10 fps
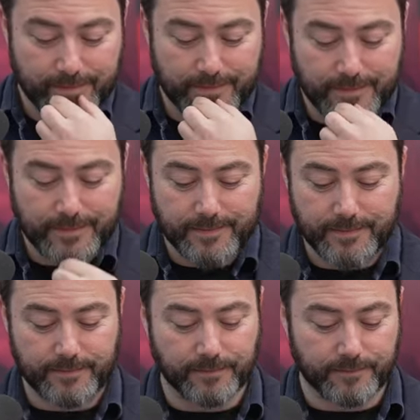
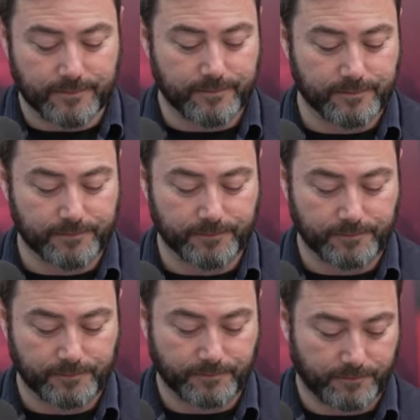
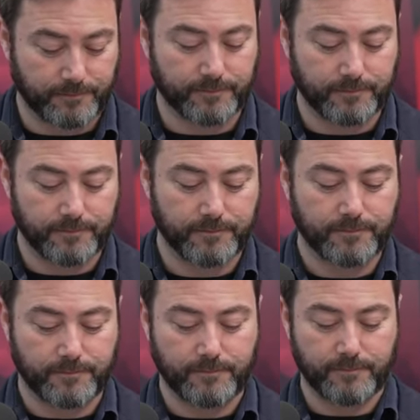
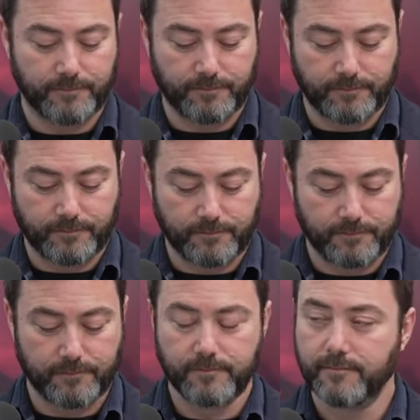
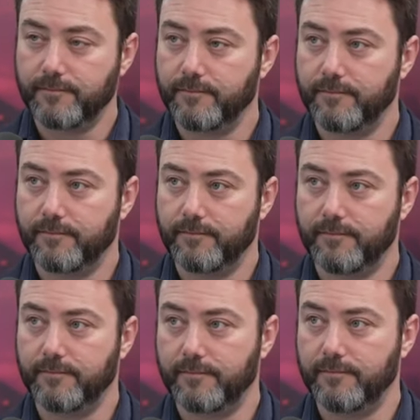
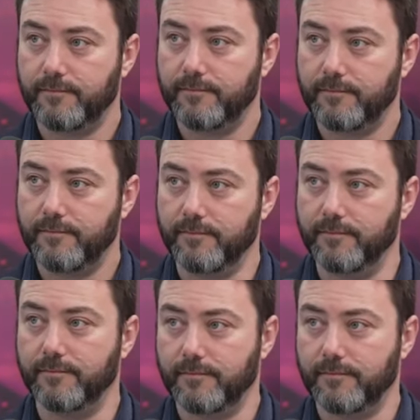This person isn't speaking.